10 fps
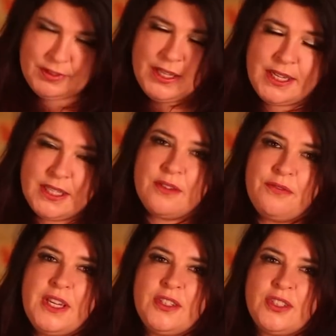is
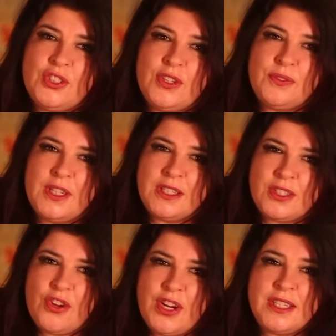Venus is shifting
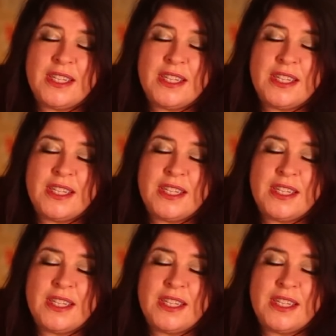signs.